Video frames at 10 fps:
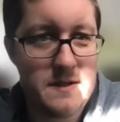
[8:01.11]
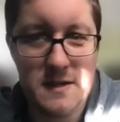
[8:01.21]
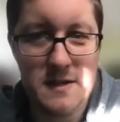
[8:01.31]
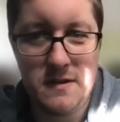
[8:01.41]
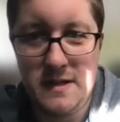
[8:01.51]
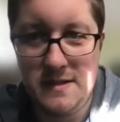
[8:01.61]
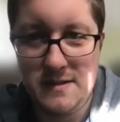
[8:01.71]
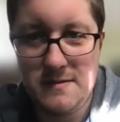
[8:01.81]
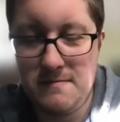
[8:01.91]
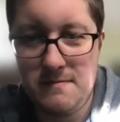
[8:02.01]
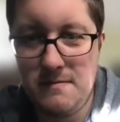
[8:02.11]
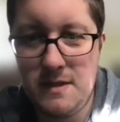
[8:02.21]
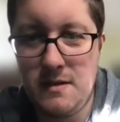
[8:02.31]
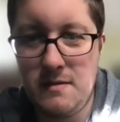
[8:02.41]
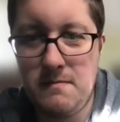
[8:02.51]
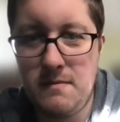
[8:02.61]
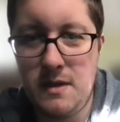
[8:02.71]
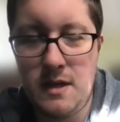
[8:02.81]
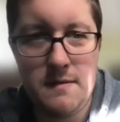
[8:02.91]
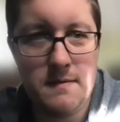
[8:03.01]
Essentially, it's
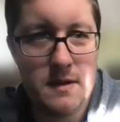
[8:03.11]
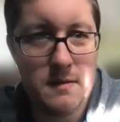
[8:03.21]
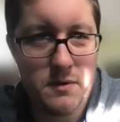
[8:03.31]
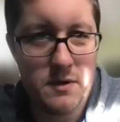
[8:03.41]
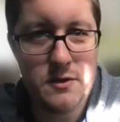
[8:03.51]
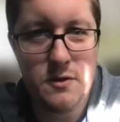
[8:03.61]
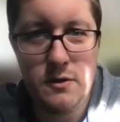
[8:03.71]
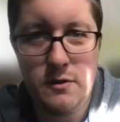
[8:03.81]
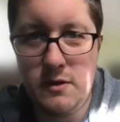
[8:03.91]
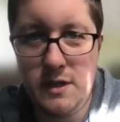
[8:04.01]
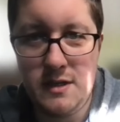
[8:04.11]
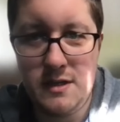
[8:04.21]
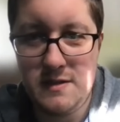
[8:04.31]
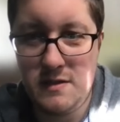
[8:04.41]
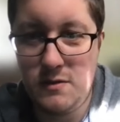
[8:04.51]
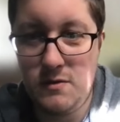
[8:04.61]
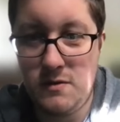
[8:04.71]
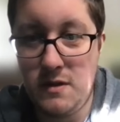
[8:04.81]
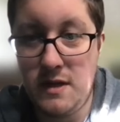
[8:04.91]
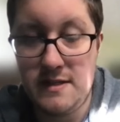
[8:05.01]
I'm pretty sure you could get an
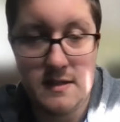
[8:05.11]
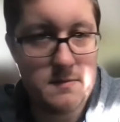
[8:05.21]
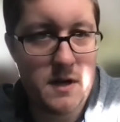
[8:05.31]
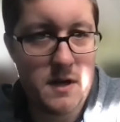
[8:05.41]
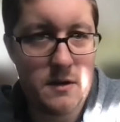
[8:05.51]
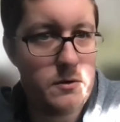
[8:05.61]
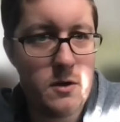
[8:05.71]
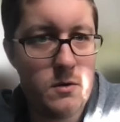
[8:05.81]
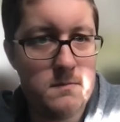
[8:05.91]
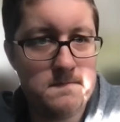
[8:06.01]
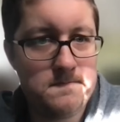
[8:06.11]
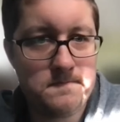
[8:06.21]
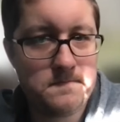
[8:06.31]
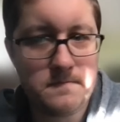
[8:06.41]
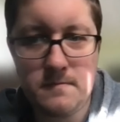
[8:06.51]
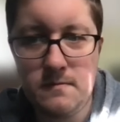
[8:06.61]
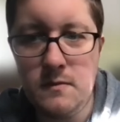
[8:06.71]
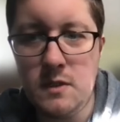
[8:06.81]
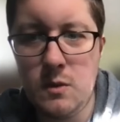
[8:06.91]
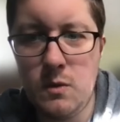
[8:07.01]
institutional license, but I don't know
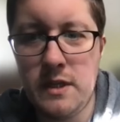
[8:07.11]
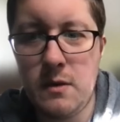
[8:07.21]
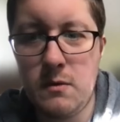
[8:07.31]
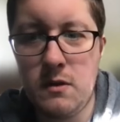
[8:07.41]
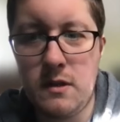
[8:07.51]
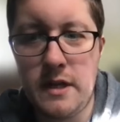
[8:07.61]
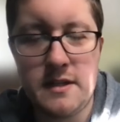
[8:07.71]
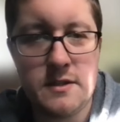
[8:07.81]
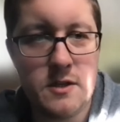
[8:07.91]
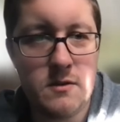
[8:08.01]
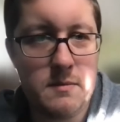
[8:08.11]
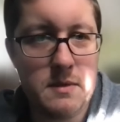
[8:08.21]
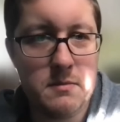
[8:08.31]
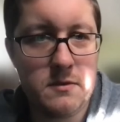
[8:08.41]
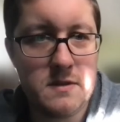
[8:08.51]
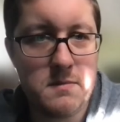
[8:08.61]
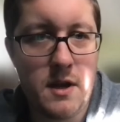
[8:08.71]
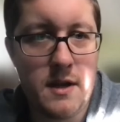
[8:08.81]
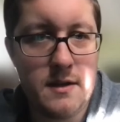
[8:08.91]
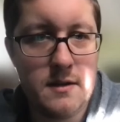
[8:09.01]
what that would look like. Generally, people just
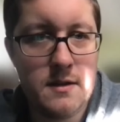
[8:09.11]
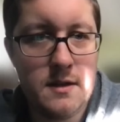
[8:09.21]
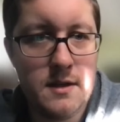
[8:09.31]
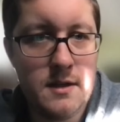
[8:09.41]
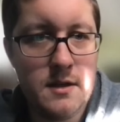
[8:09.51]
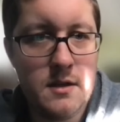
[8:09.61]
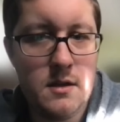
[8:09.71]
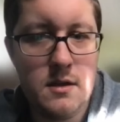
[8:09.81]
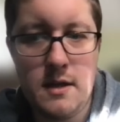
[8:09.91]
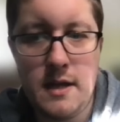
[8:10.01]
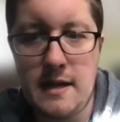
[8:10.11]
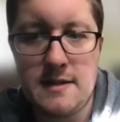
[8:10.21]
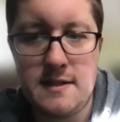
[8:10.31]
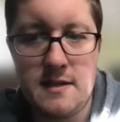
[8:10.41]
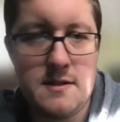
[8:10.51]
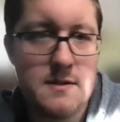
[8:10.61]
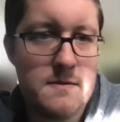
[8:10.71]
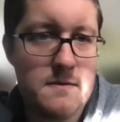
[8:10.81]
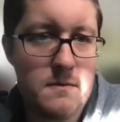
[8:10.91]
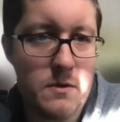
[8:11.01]
buy access
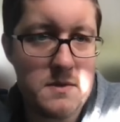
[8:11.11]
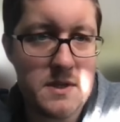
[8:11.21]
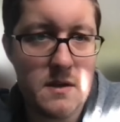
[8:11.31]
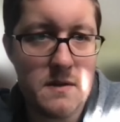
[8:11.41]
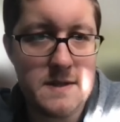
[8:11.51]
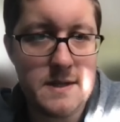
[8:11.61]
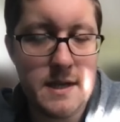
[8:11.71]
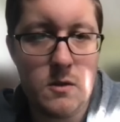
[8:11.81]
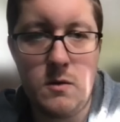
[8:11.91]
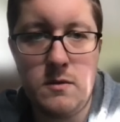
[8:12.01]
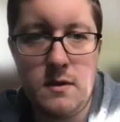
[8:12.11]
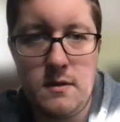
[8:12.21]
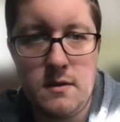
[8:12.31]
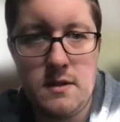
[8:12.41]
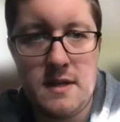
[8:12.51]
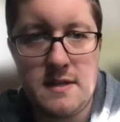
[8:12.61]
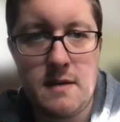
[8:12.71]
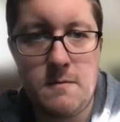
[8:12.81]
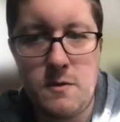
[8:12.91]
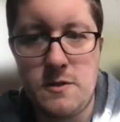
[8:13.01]
for themselves and download the
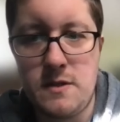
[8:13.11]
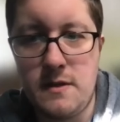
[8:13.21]
desktop version.